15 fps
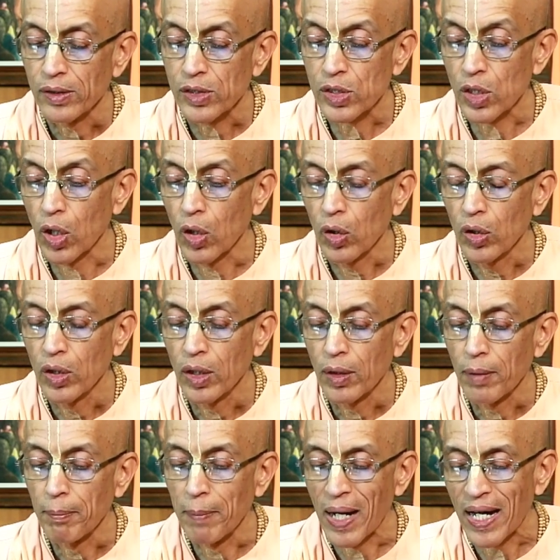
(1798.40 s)

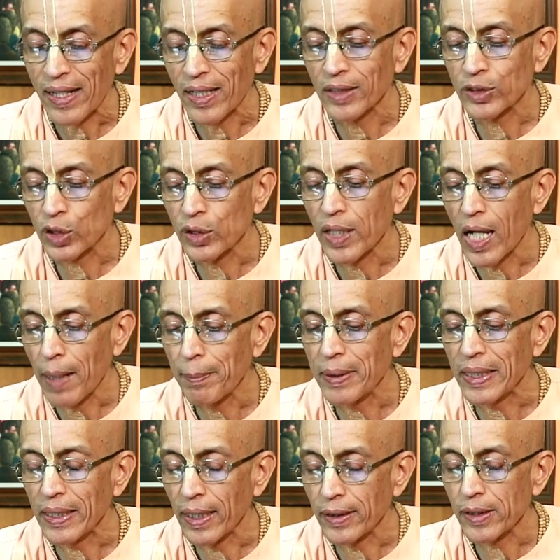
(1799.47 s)
So, Maharaj
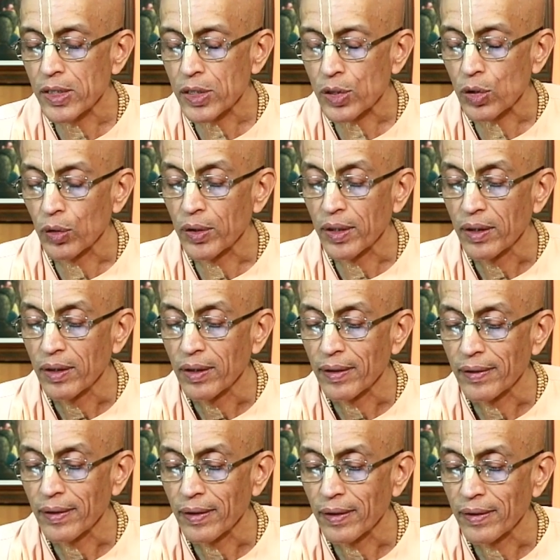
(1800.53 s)
Nabhi understood
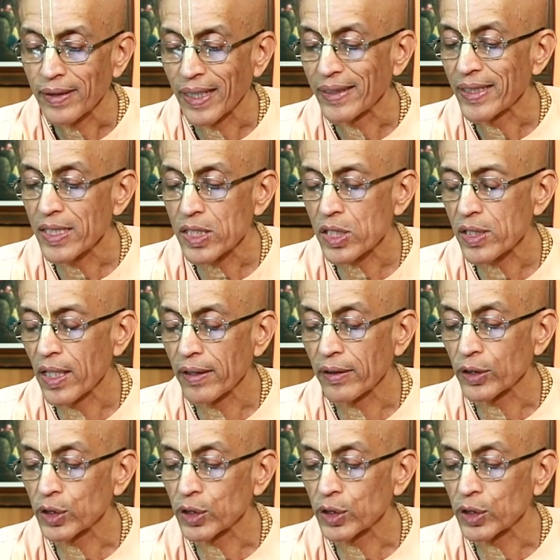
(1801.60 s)
that his son